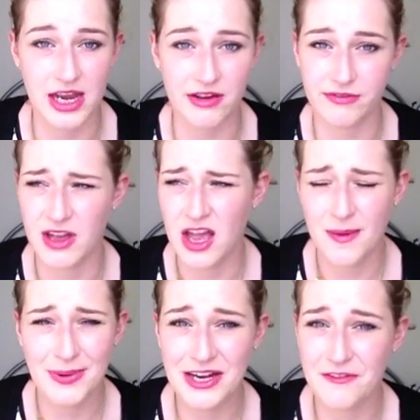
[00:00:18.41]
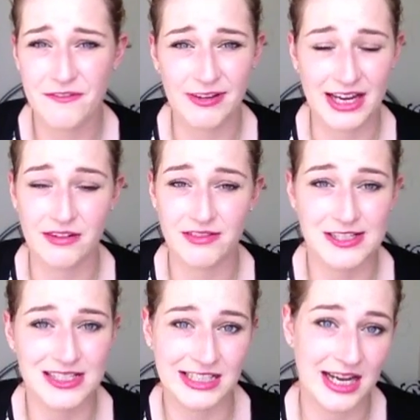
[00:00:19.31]
They've been on fire
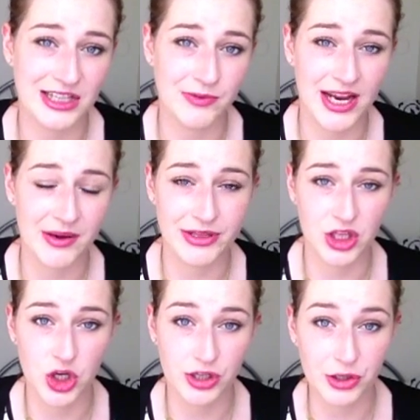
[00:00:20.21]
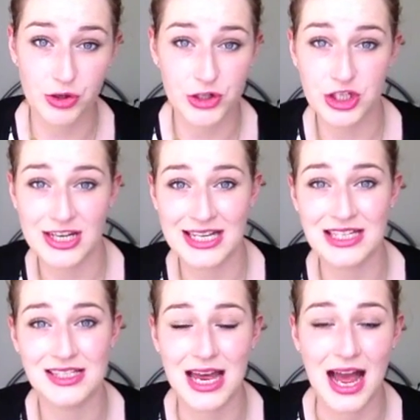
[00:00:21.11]
recently anyway with the colour crushes